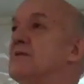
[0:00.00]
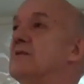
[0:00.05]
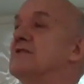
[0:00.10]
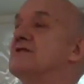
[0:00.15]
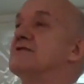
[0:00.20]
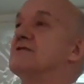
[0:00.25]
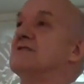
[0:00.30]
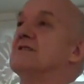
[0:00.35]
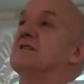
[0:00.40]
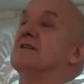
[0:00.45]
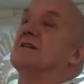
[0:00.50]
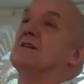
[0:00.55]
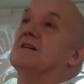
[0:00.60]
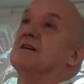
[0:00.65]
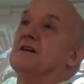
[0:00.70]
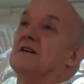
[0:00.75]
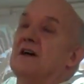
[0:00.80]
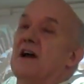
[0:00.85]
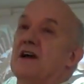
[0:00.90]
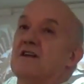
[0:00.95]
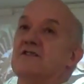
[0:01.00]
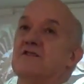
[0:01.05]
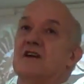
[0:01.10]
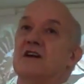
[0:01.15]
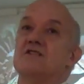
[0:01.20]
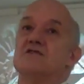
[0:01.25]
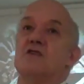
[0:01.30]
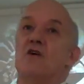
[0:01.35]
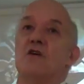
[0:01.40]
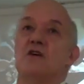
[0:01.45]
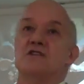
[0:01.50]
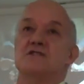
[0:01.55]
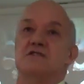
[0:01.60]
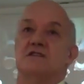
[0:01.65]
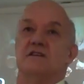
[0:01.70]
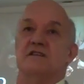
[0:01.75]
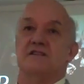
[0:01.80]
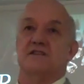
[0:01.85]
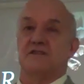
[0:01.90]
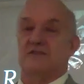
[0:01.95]
which Andreas
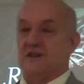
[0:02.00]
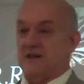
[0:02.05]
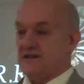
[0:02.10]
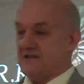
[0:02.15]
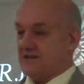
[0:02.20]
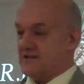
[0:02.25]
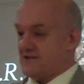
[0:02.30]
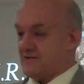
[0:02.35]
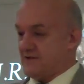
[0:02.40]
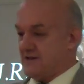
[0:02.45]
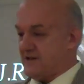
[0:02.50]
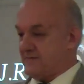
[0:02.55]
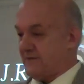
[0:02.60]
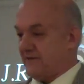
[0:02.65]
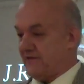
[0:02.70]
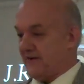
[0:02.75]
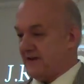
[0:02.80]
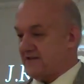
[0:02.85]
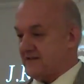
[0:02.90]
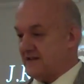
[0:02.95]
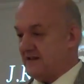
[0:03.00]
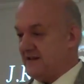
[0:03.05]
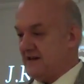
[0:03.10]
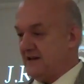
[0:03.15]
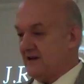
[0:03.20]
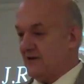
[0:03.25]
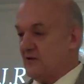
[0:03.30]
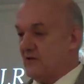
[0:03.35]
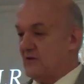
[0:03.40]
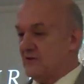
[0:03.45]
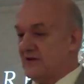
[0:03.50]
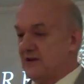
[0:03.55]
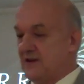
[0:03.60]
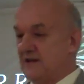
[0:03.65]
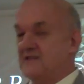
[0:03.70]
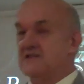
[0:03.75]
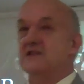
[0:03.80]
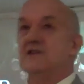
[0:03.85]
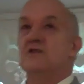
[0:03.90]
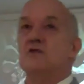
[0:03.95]
Heusler, the great Swiss professor, called
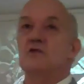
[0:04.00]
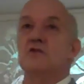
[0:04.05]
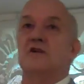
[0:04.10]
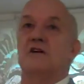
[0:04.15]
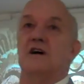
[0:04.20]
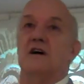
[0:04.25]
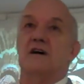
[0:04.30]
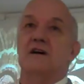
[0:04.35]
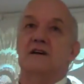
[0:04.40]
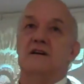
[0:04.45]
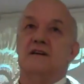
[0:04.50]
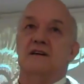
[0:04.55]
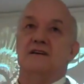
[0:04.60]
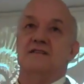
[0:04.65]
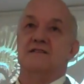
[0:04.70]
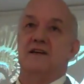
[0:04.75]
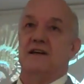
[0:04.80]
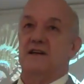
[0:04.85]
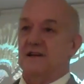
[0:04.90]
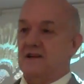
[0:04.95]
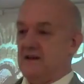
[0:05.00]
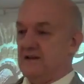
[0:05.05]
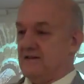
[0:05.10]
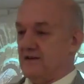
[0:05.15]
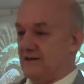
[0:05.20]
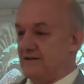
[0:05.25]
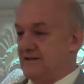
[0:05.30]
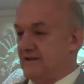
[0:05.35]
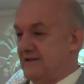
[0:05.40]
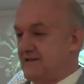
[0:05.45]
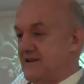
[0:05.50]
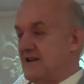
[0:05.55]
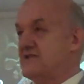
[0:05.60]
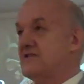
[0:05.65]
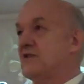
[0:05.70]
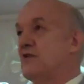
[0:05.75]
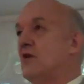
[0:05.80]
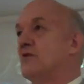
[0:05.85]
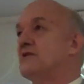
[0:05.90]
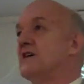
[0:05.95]
Die Lücke in den Liedern des
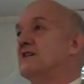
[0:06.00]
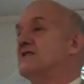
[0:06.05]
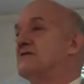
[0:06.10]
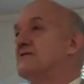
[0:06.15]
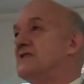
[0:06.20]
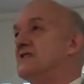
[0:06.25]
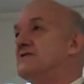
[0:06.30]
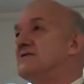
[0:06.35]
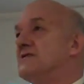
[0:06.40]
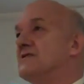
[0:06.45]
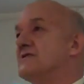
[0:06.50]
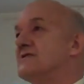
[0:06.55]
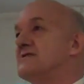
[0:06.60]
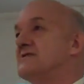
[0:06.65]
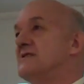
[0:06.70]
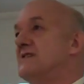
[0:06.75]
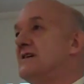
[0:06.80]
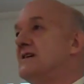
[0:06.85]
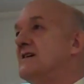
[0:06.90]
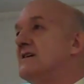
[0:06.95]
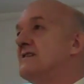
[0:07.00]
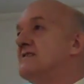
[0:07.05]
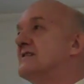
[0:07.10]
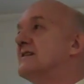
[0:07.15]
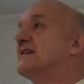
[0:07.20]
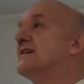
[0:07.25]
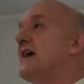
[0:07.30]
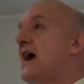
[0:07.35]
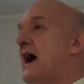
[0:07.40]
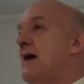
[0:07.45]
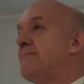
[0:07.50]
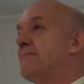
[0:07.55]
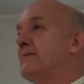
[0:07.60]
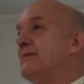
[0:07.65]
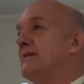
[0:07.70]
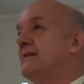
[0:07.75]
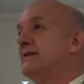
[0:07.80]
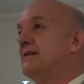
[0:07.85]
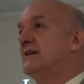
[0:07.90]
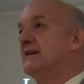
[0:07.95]
Codex Regius, the gap
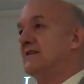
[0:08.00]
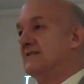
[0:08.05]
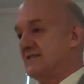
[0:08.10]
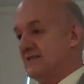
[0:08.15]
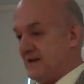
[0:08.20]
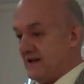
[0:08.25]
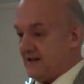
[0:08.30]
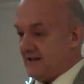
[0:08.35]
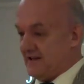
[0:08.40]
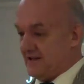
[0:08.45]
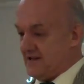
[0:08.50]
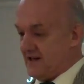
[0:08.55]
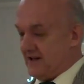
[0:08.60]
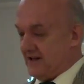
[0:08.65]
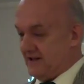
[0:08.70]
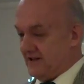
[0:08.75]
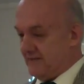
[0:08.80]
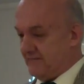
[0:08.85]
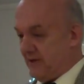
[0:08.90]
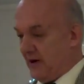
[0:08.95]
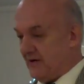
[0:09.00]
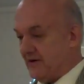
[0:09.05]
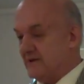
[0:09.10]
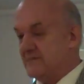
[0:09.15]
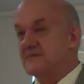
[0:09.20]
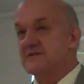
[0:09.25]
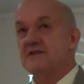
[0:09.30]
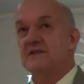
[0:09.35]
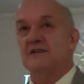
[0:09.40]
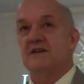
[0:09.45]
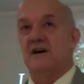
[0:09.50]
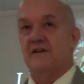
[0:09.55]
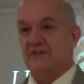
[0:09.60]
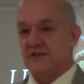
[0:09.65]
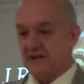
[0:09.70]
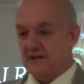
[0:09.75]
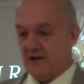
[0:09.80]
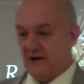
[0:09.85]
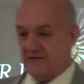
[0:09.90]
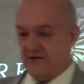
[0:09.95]
in the poems of
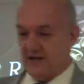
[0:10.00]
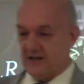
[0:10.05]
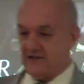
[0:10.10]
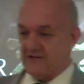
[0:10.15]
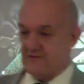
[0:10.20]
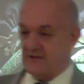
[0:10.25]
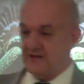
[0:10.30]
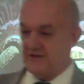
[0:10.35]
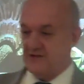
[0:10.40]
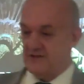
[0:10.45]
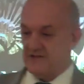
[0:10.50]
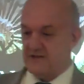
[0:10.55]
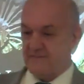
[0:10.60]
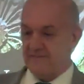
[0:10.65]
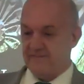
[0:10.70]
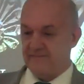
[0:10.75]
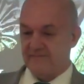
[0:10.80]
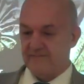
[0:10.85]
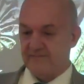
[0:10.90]
the Codex Regius.